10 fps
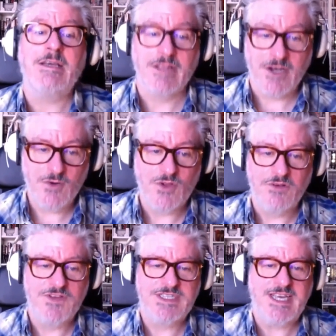the local
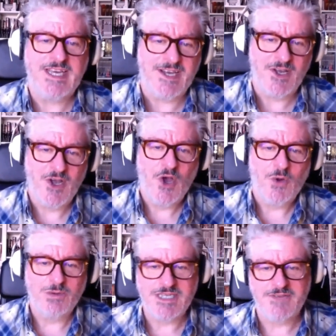vizier,
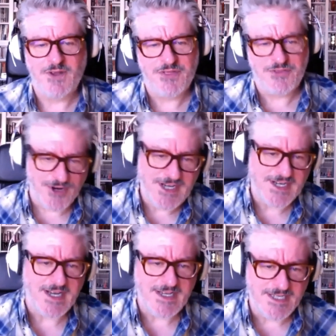was given 3
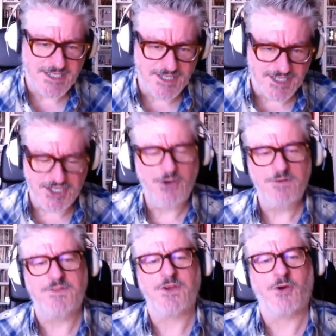days to
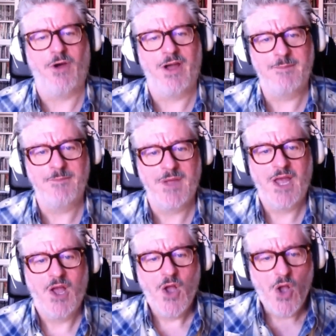solve the crime
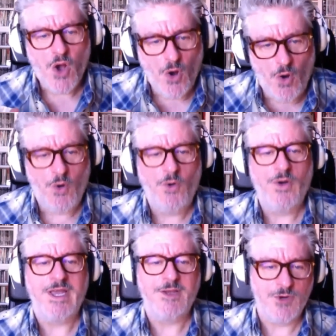or
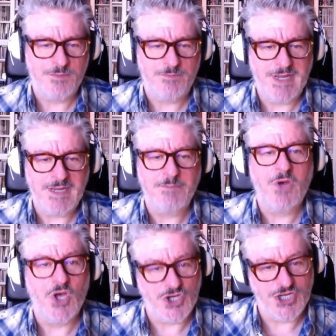he would be
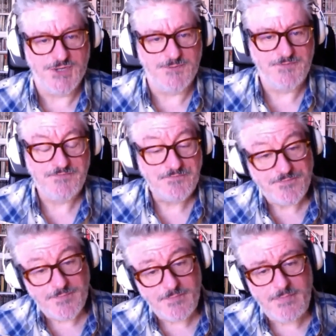murdered.
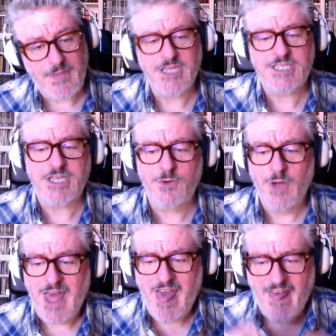So
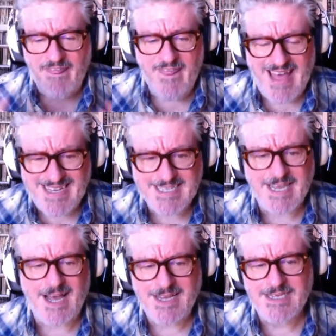that
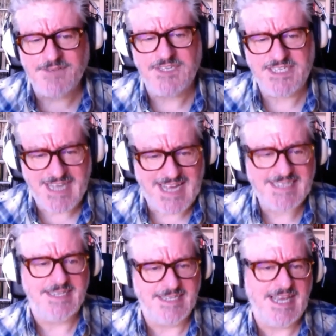kind of set
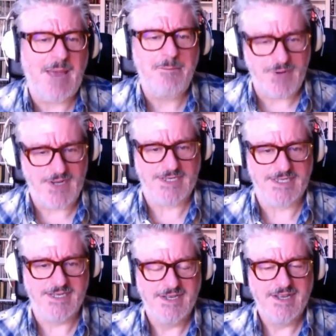the
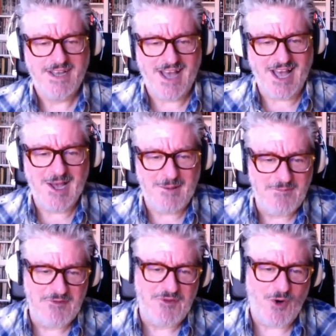template
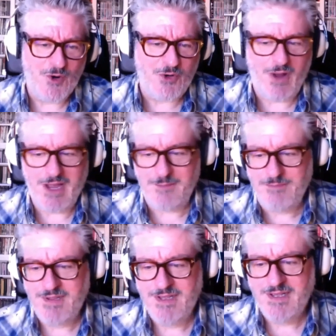for
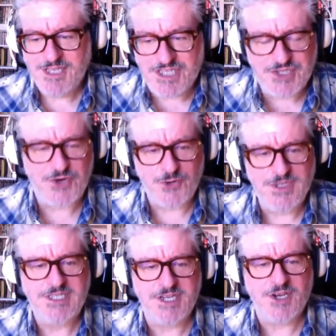crime
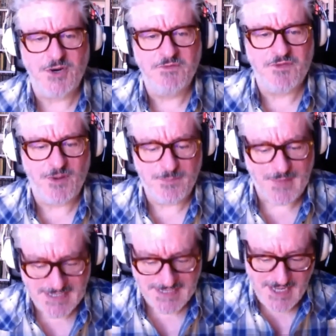stories to come from
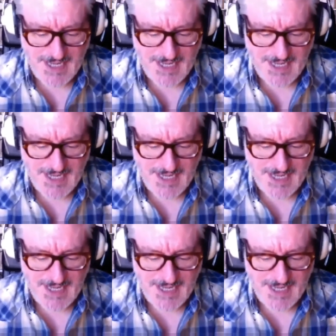that.